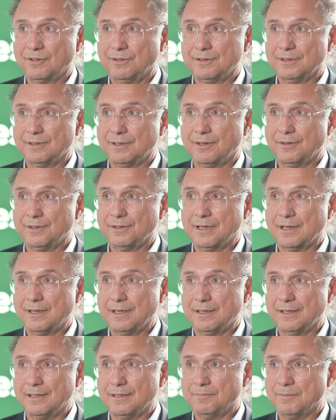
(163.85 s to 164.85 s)

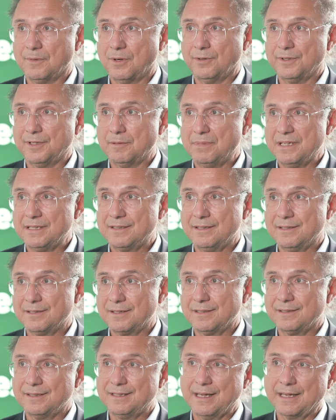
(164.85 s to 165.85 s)
on the
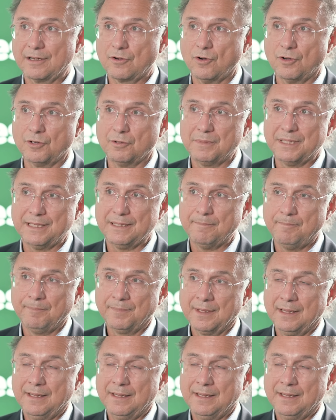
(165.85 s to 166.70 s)
businesses, the economy,